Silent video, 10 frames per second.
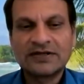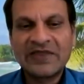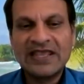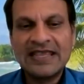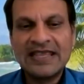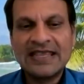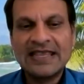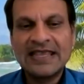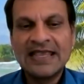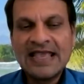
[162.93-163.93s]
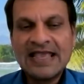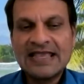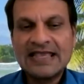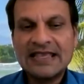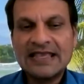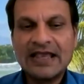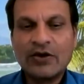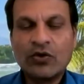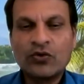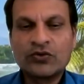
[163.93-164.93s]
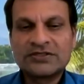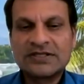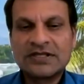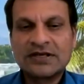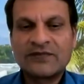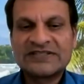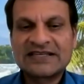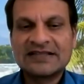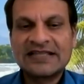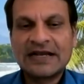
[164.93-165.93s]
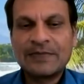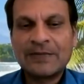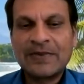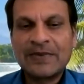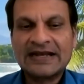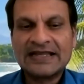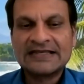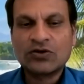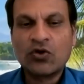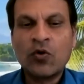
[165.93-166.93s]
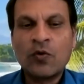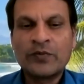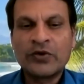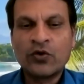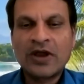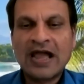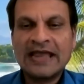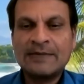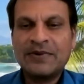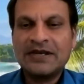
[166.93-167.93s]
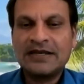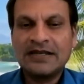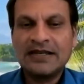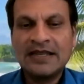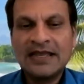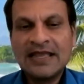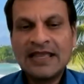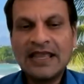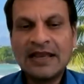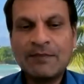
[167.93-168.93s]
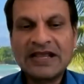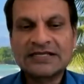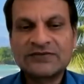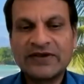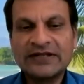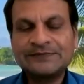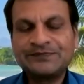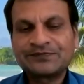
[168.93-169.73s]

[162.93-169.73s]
He owns the physical therapy practice, Om Yoga and PT in Bakersfield.